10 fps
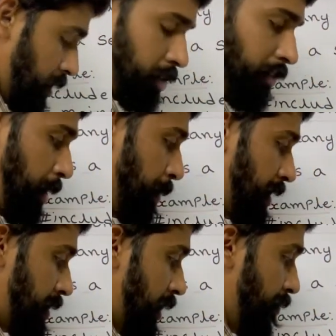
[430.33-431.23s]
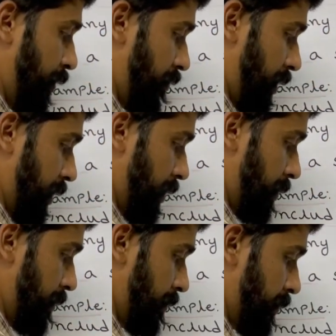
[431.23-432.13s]
So 5 plus 10, 15.
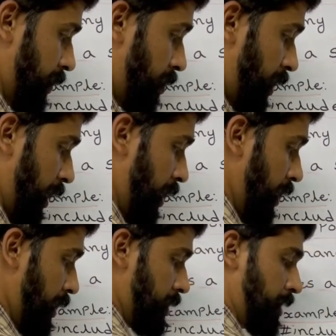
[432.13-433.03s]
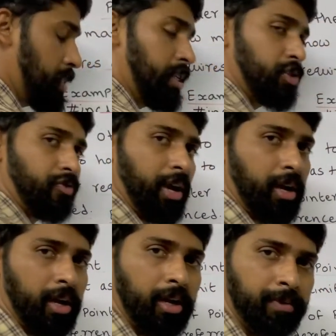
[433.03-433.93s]
Okay, so in this
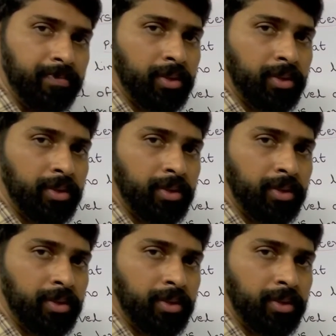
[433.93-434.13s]
way,